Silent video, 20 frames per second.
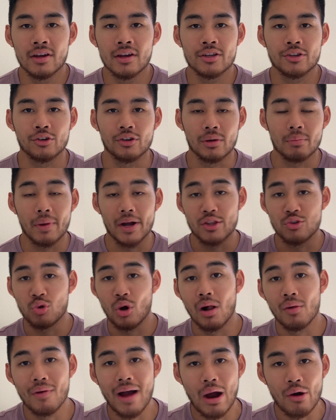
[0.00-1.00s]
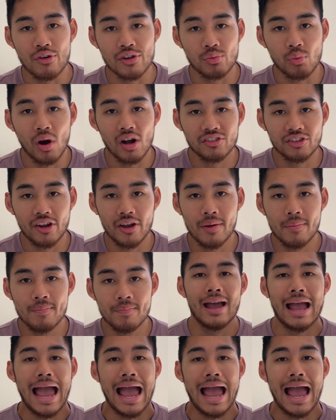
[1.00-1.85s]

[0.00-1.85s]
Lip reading: during my 12 hours watching him.